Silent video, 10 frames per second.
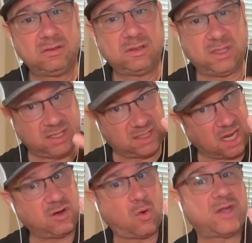these
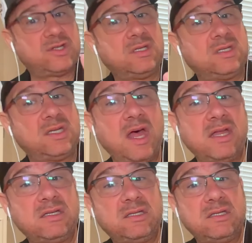10 question
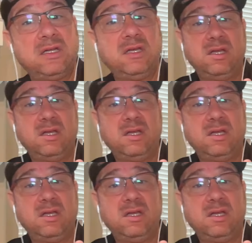sets.